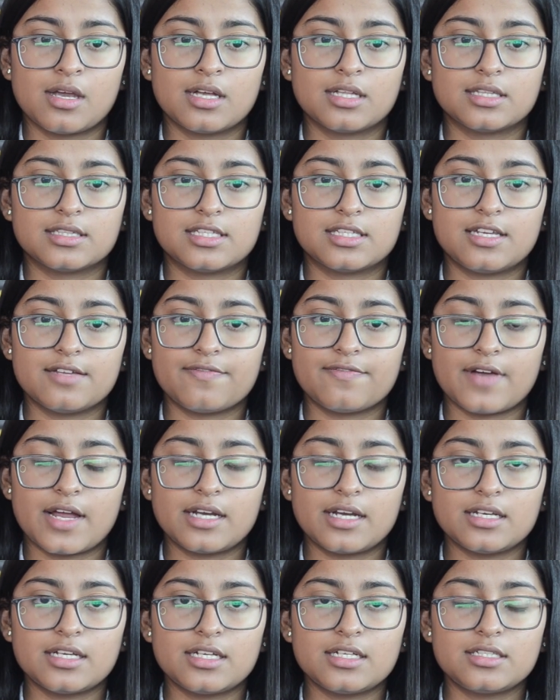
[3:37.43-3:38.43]
The
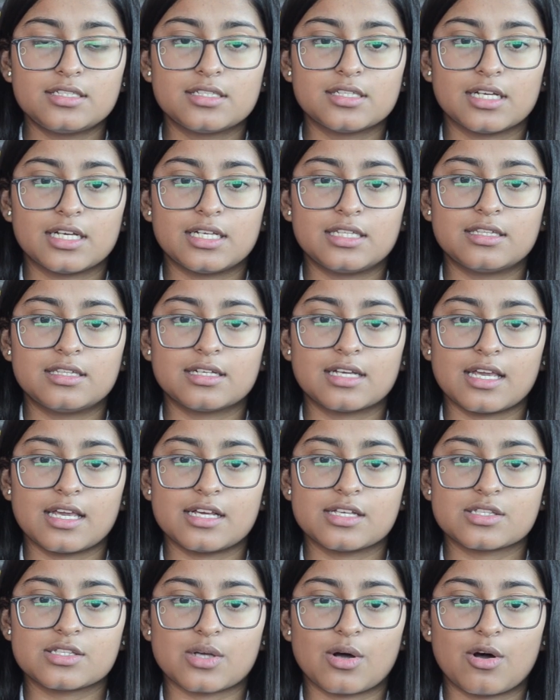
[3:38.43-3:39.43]
defendant in the
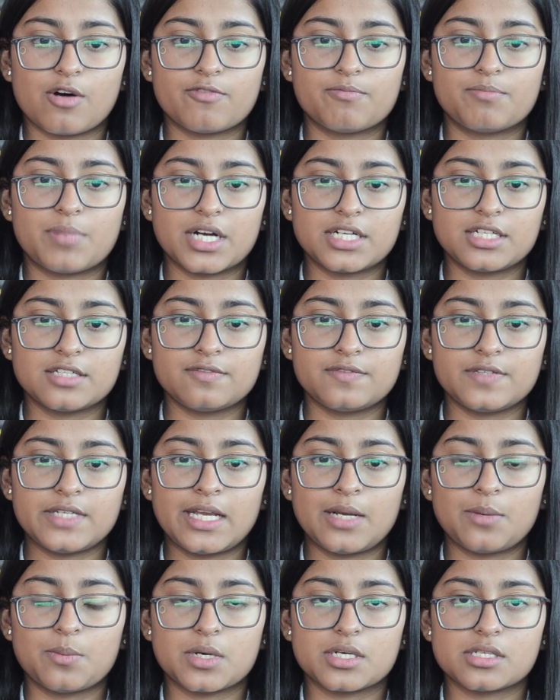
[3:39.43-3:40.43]
case of
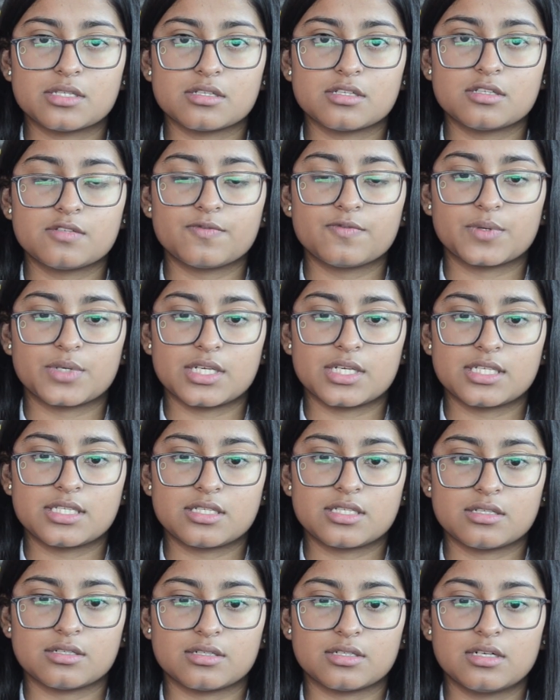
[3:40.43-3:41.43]
Butterfield versus
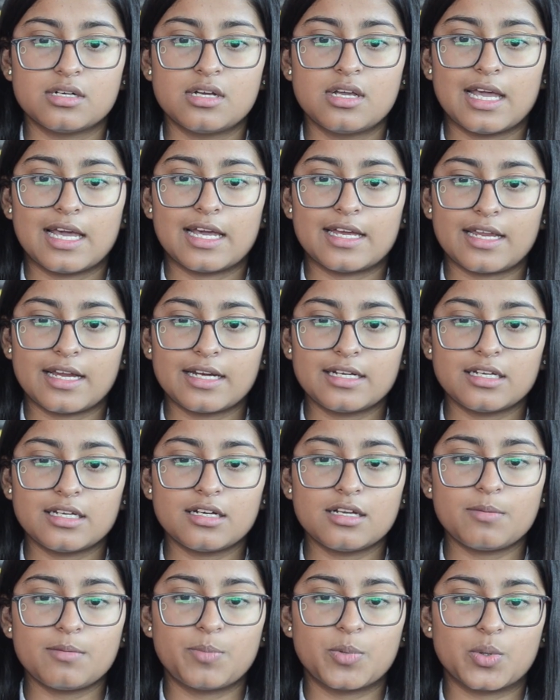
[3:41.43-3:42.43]
Forrester
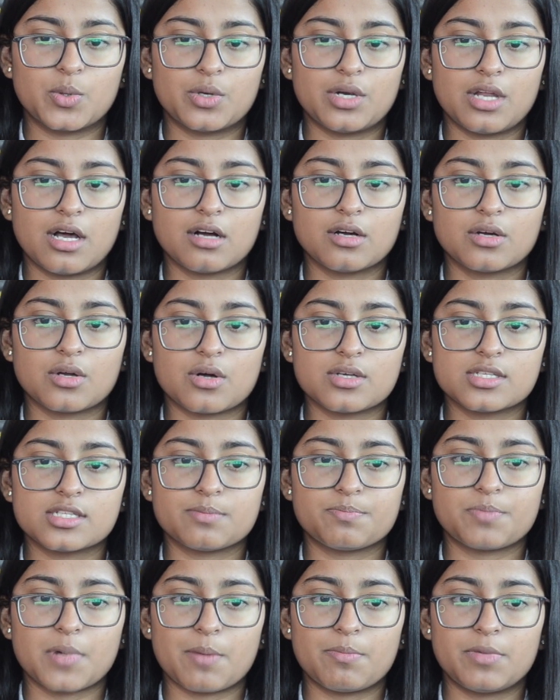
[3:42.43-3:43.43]
erected a pole across
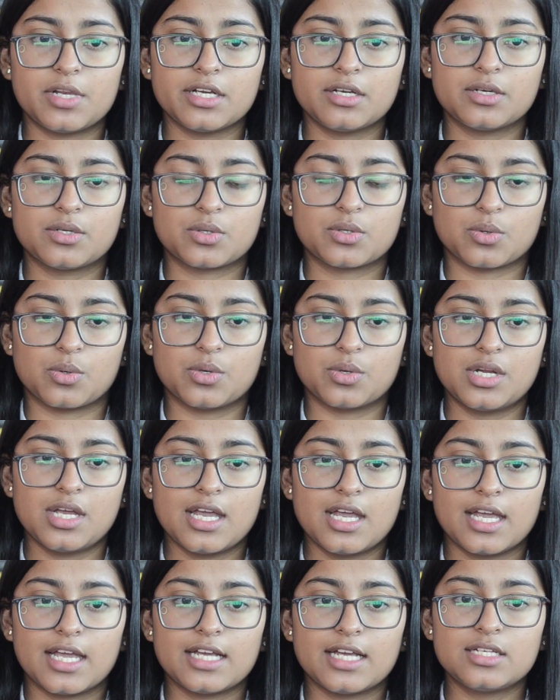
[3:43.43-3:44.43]
a public road
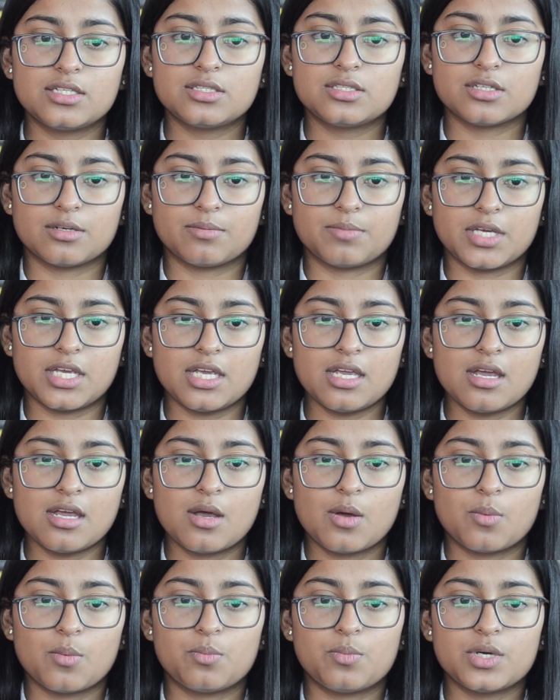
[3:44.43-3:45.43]
in Derby,
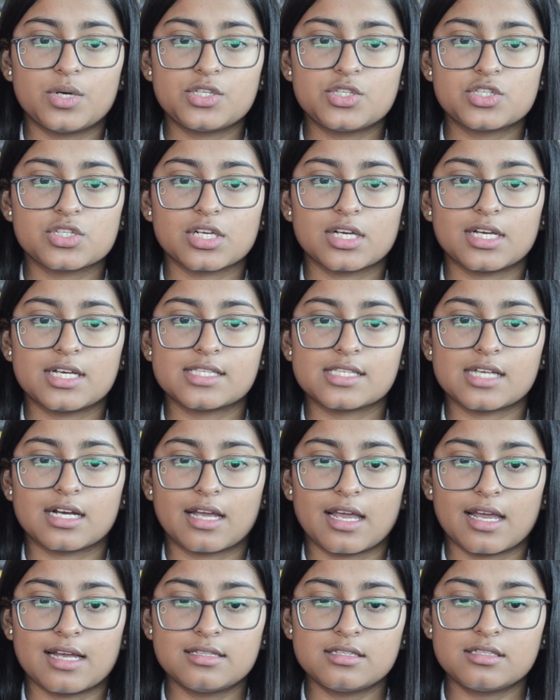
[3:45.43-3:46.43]
which is
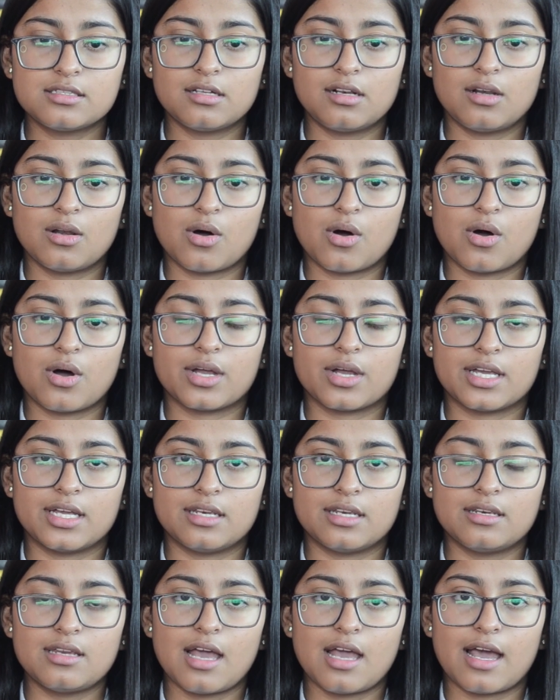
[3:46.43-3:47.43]
against the law
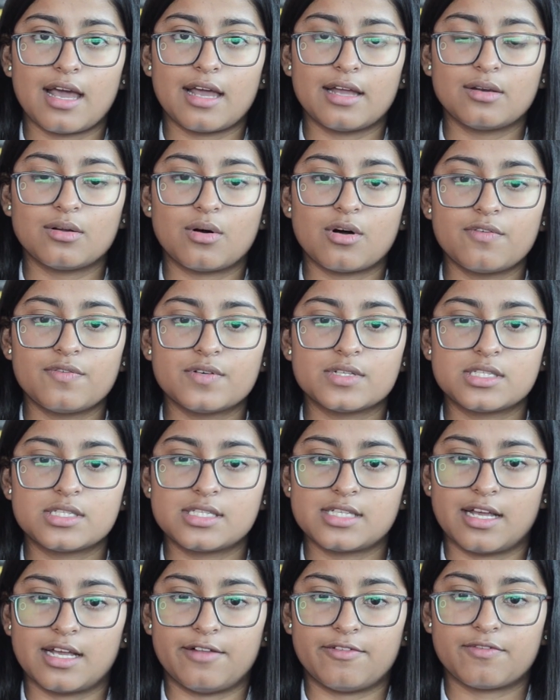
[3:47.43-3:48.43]
in and of
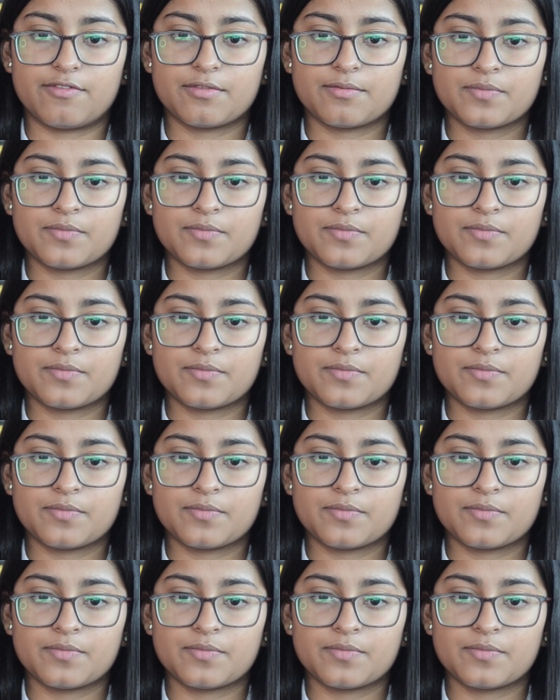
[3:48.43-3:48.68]
itself.